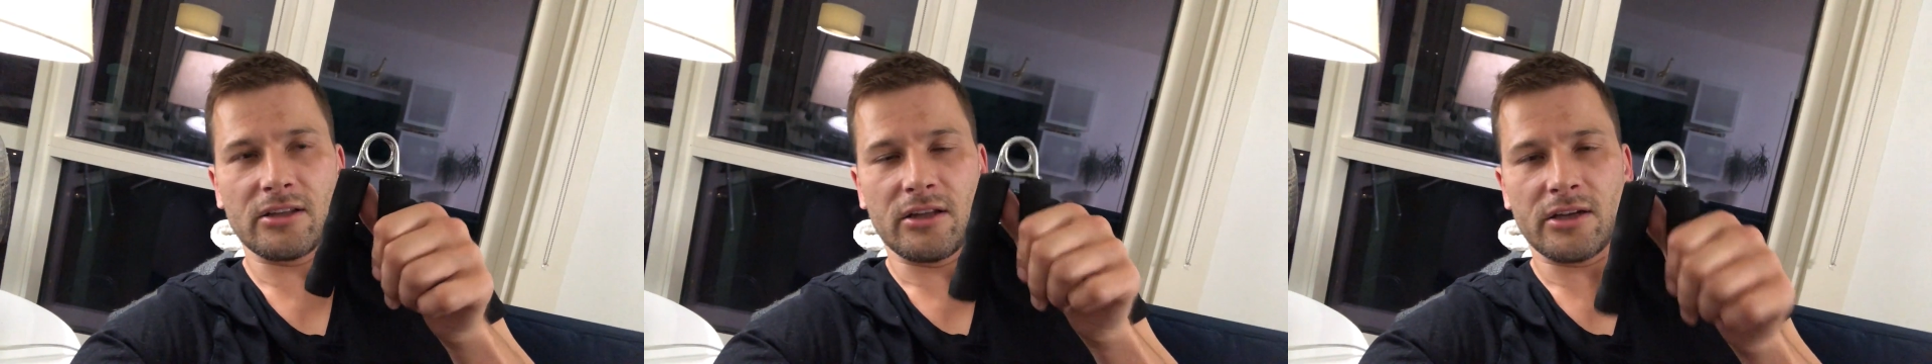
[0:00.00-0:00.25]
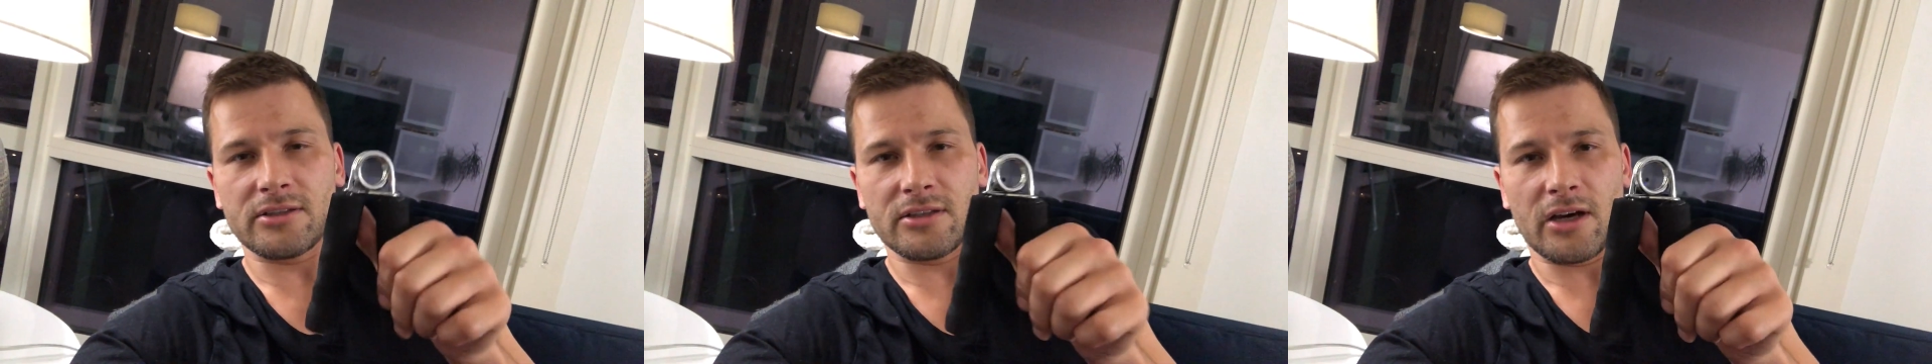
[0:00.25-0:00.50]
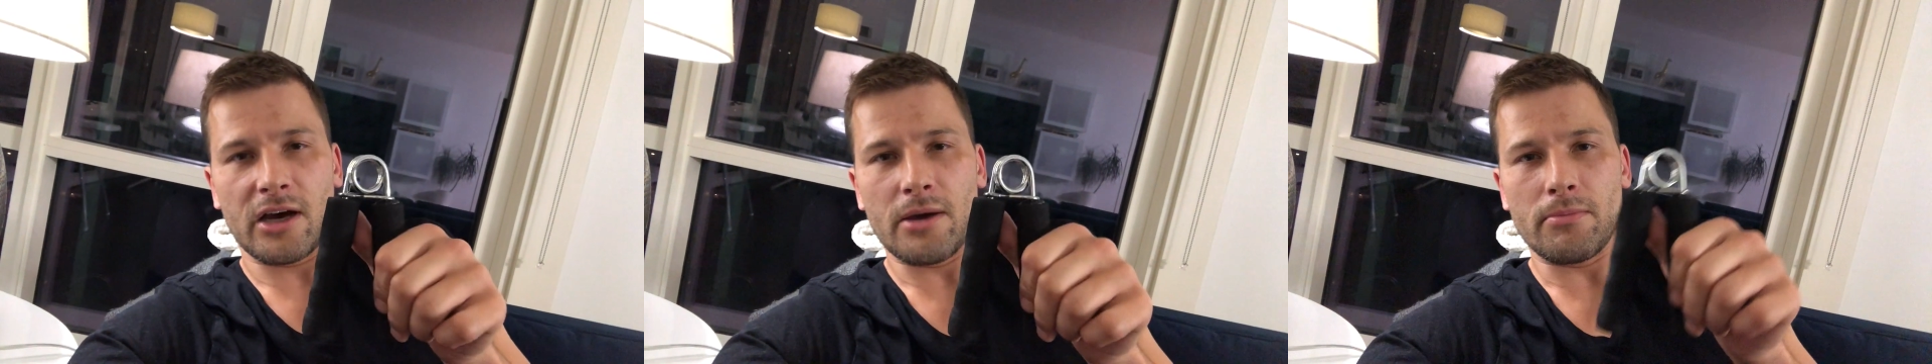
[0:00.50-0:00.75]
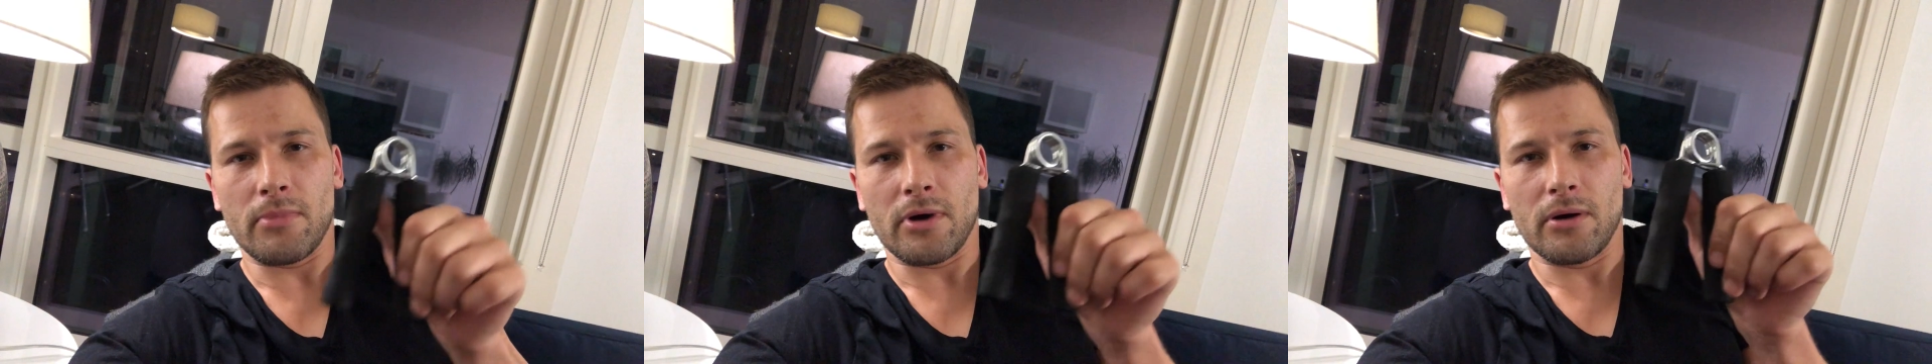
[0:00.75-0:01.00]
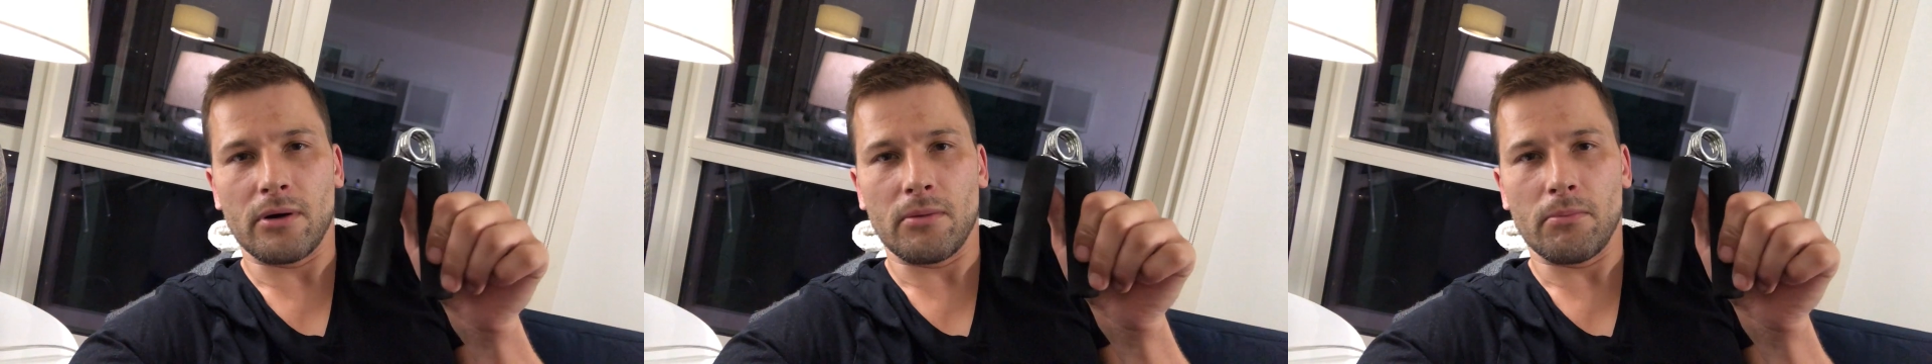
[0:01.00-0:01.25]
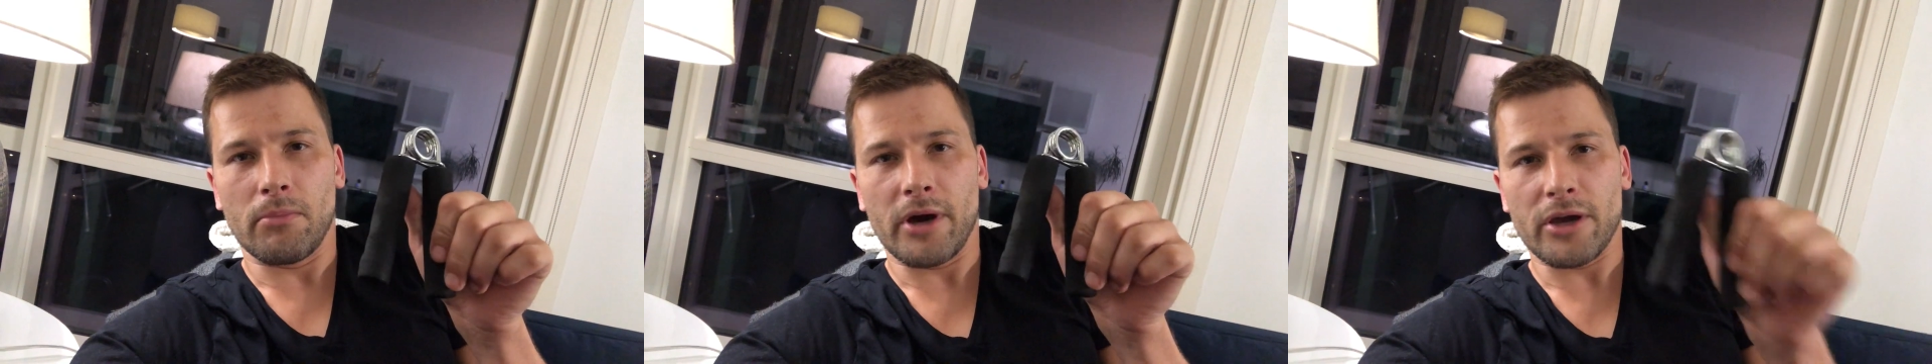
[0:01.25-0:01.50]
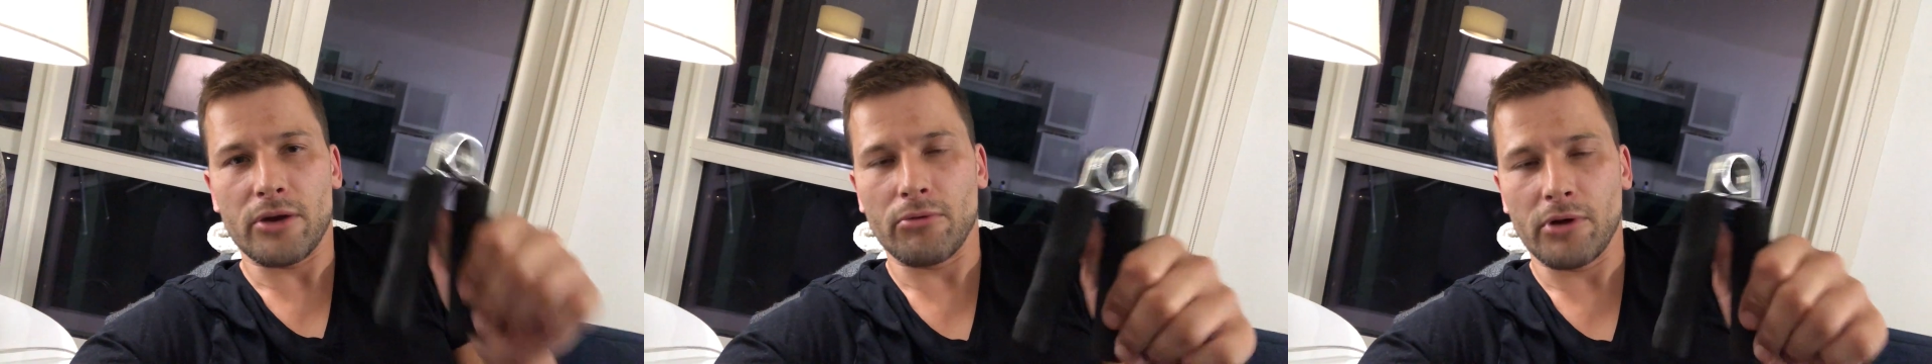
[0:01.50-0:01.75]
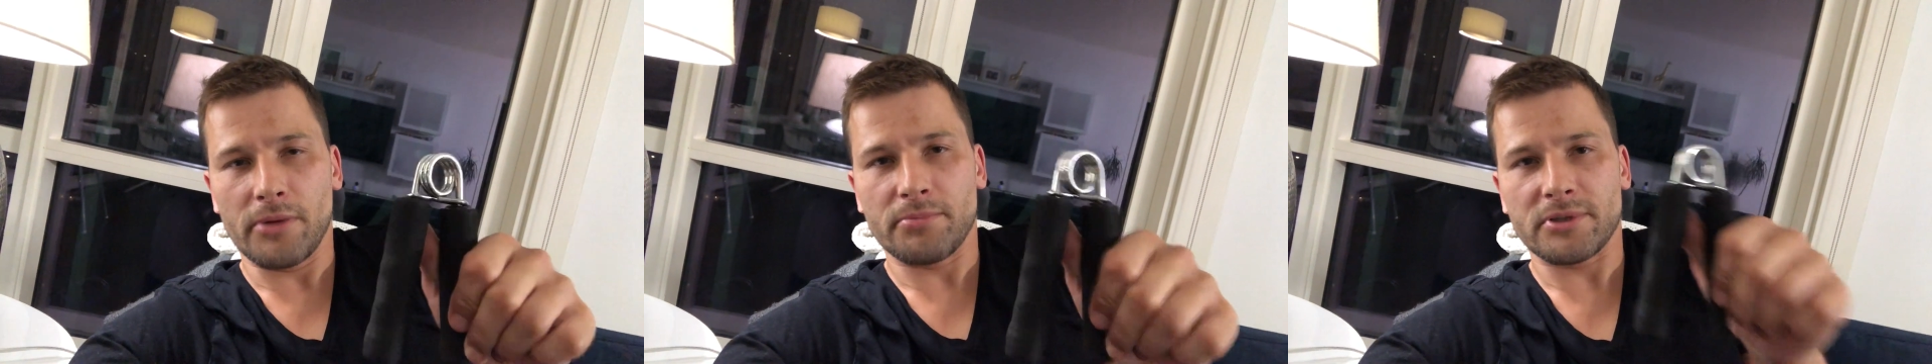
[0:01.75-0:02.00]
the last time my
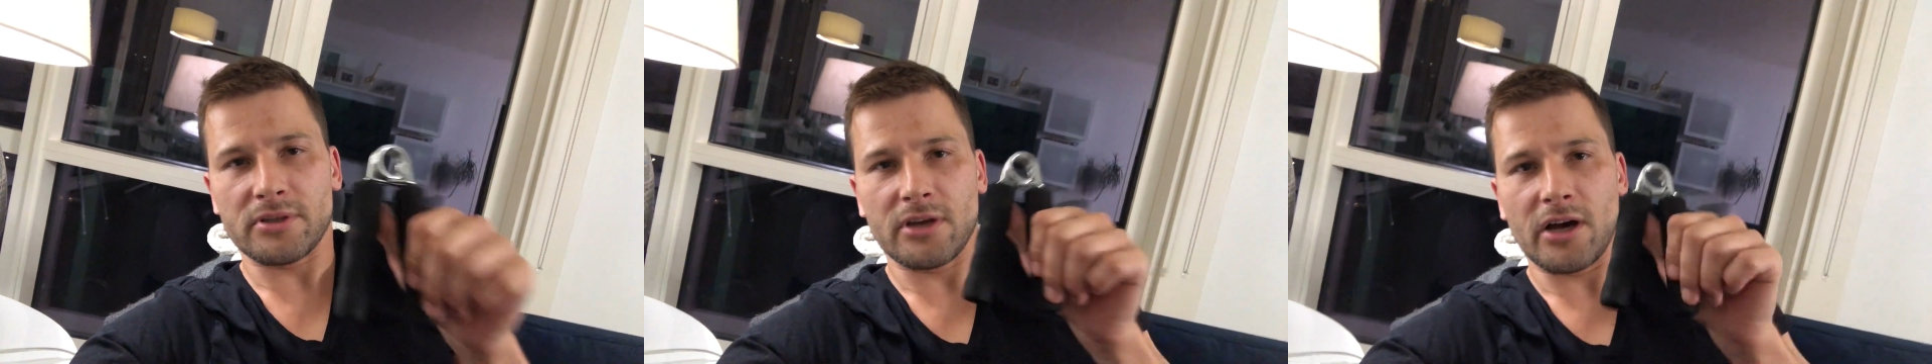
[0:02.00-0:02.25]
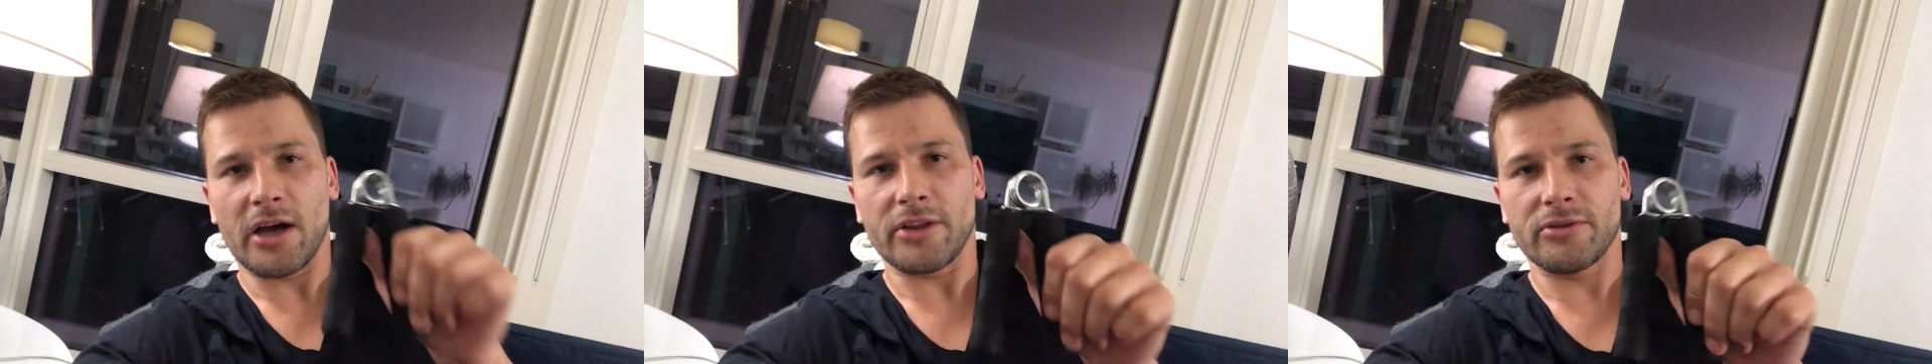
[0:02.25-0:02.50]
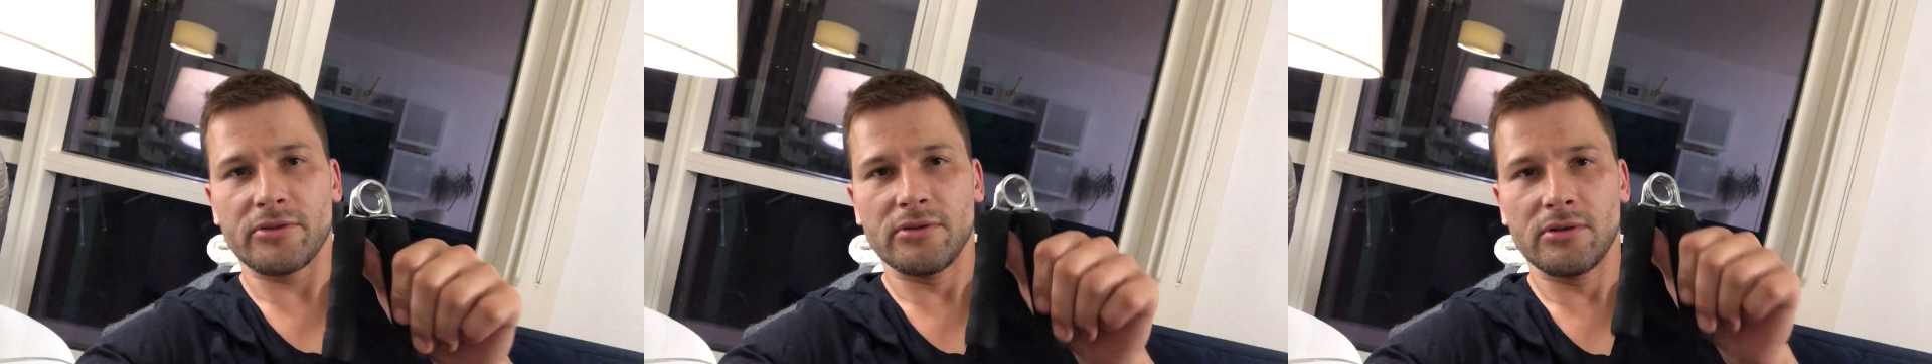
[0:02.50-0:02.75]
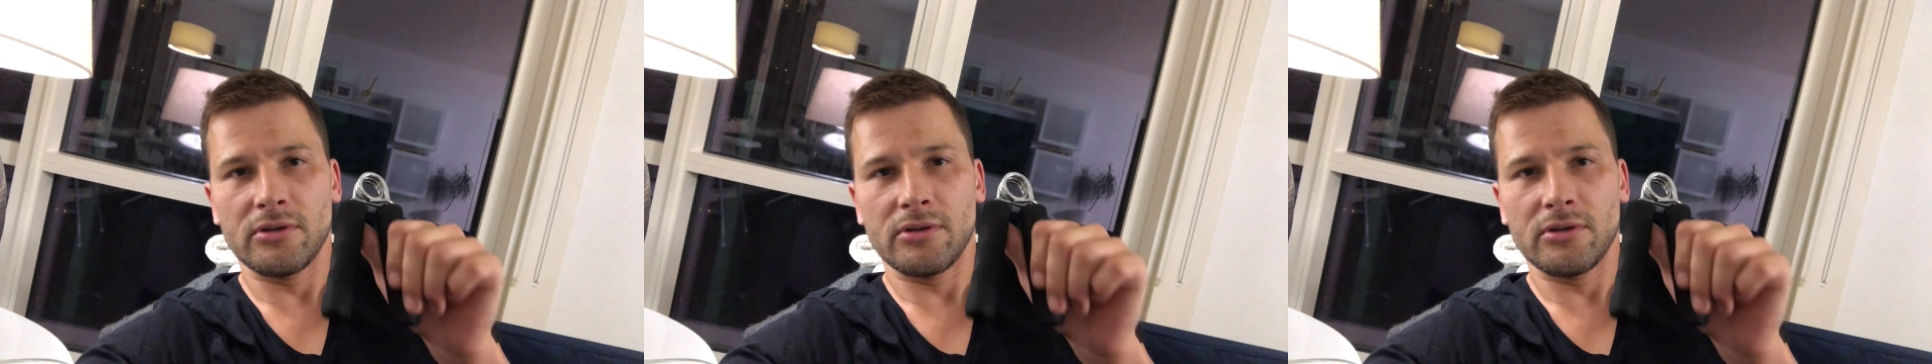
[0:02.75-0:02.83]
grips got